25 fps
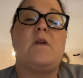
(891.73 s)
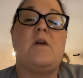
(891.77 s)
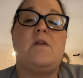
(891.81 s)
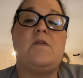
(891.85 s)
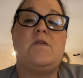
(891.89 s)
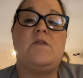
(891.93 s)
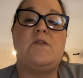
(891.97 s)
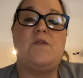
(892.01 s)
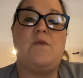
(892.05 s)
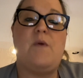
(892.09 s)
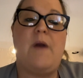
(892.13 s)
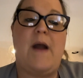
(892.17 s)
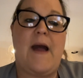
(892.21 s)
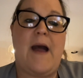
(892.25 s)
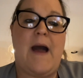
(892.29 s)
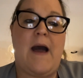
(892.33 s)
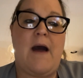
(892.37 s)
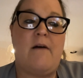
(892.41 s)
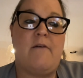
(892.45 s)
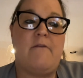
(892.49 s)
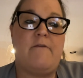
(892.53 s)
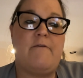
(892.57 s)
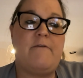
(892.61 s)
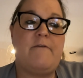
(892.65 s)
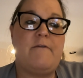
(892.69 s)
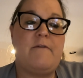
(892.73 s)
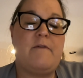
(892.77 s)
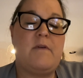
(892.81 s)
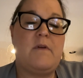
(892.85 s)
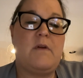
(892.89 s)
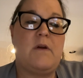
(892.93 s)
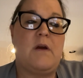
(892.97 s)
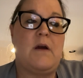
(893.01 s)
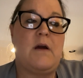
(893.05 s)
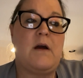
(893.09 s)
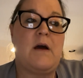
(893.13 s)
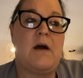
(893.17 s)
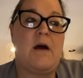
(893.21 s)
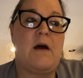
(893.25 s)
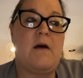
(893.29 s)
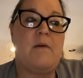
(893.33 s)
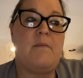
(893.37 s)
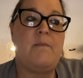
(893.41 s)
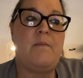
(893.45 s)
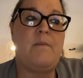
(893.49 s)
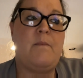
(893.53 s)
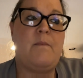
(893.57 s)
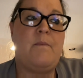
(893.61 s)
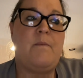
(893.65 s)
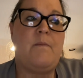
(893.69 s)
to have
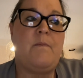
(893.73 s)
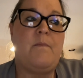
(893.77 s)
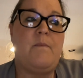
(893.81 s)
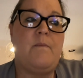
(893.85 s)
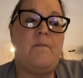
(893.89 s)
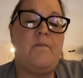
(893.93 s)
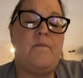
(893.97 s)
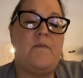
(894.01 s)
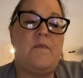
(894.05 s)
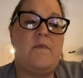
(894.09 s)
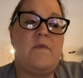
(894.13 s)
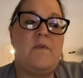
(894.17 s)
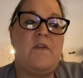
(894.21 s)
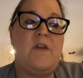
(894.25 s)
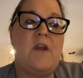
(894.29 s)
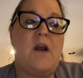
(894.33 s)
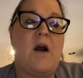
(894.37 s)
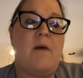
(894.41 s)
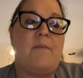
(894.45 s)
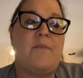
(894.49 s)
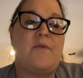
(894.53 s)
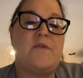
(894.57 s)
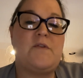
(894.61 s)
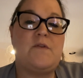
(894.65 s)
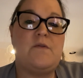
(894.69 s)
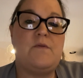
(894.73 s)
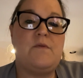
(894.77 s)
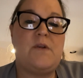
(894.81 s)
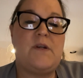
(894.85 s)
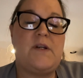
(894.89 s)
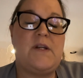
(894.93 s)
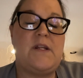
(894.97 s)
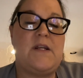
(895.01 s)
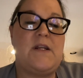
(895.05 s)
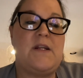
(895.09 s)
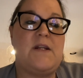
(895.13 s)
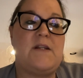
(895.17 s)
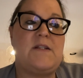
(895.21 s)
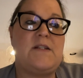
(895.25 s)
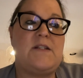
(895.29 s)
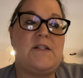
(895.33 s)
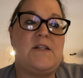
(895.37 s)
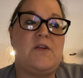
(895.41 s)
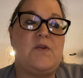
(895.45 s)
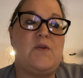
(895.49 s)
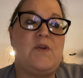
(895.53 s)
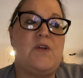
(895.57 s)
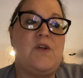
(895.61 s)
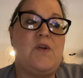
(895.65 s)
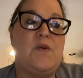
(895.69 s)
the opportunity
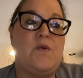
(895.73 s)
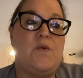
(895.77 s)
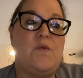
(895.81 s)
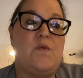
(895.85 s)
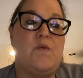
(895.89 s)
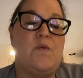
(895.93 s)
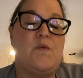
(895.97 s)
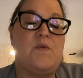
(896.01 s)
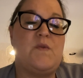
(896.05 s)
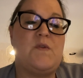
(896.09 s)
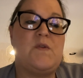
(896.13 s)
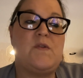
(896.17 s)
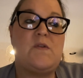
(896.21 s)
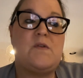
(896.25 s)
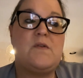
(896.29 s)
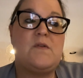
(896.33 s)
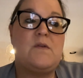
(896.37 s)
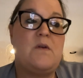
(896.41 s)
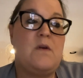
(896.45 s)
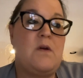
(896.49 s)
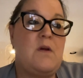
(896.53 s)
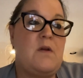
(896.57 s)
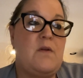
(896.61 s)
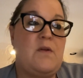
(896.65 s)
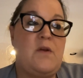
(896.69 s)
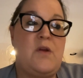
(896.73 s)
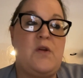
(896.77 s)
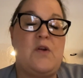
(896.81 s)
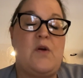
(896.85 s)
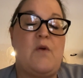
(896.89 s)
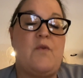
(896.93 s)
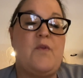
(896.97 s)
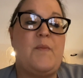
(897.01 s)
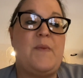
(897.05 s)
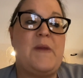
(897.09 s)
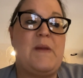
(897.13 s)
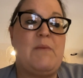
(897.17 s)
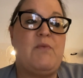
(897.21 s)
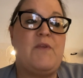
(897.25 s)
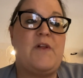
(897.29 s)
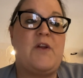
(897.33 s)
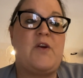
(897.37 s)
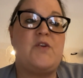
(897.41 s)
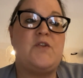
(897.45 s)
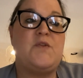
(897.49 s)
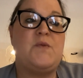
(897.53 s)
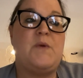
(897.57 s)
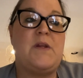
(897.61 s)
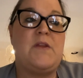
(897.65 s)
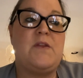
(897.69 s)
to use, the people that are
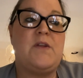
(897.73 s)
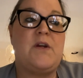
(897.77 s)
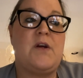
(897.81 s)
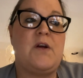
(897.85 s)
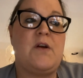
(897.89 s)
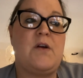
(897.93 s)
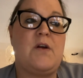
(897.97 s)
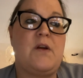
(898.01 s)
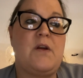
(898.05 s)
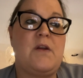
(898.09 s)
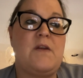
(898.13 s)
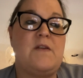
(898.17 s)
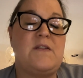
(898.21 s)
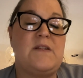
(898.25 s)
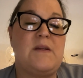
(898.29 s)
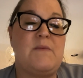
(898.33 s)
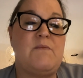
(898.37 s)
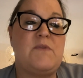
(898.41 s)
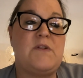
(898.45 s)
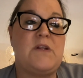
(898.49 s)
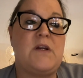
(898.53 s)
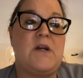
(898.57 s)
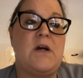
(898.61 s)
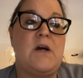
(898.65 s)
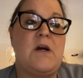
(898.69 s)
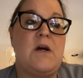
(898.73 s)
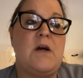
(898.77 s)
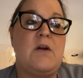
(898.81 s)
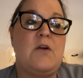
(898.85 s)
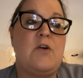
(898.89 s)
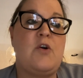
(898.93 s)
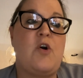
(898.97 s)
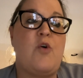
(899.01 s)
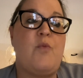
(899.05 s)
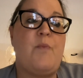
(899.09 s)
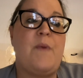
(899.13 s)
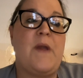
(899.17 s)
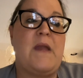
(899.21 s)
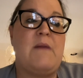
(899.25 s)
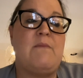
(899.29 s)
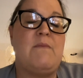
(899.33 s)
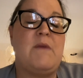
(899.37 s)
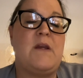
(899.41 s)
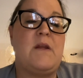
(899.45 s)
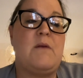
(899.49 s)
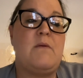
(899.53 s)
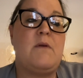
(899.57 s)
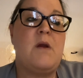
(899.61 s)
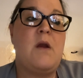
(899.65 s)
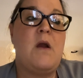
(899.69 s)
doing their Kesimpta
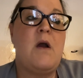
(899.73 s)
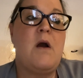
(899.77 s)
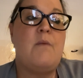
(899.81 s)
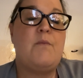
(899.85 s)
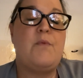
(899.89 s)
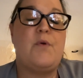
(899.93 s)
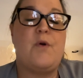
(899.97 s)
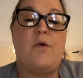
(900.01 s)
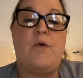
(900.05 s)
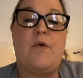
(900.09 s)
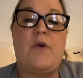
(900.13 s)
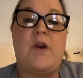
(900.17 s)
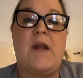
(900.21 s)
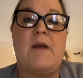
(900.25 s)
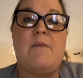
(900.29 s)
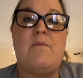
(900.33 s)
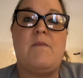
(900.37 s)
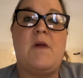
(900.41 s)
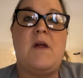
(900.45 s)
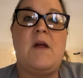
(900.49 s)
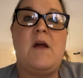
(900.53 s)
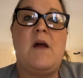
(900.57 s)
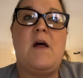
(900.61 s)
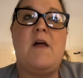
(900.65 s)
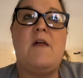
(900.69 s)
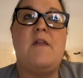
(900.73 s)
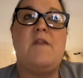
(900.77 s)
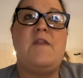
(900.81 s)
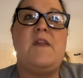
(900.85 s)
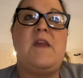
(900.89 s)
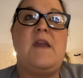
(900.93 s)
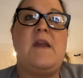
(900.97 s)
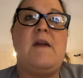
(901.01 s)
co-payment program, the